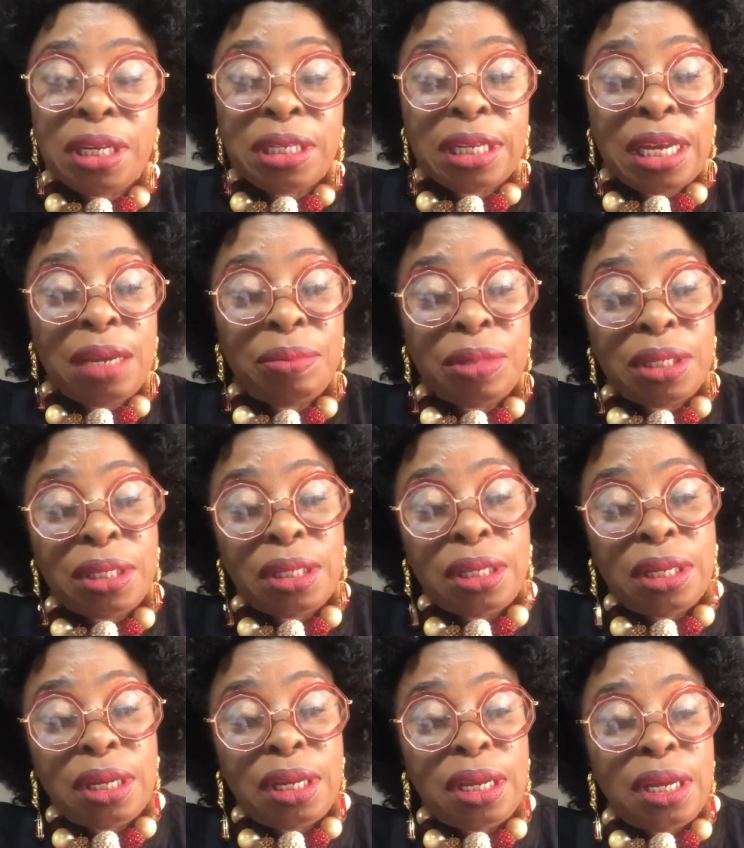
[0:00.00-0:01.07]
times
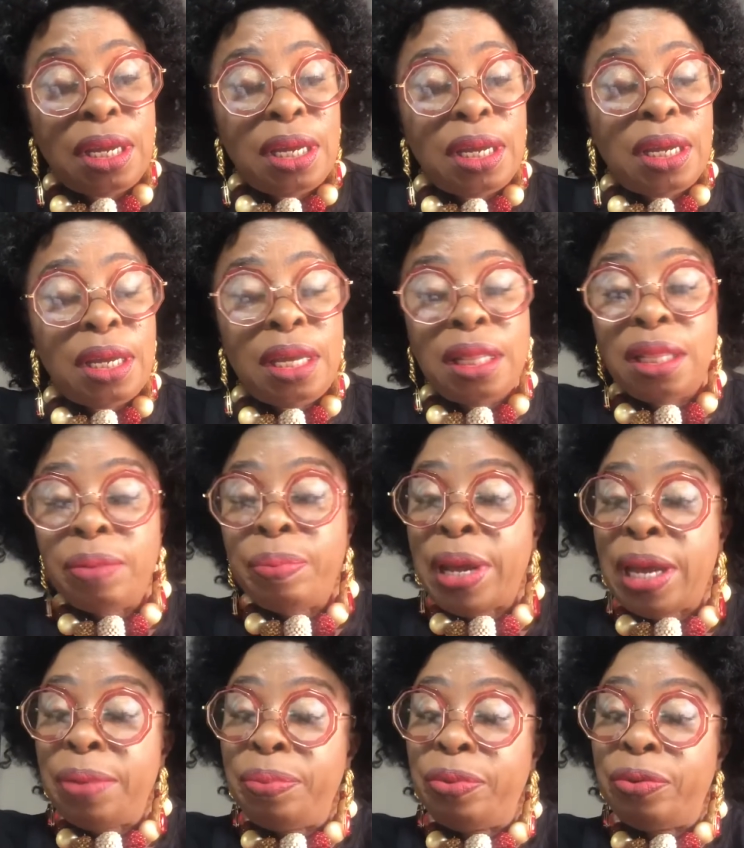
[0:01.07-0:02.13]
in the
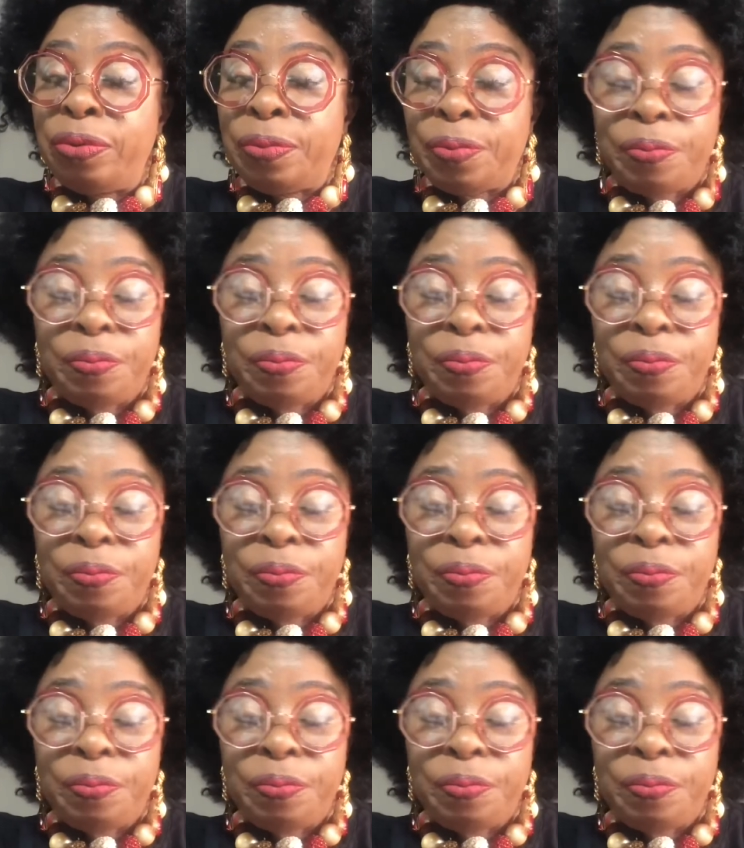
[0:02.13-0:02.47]
Bible.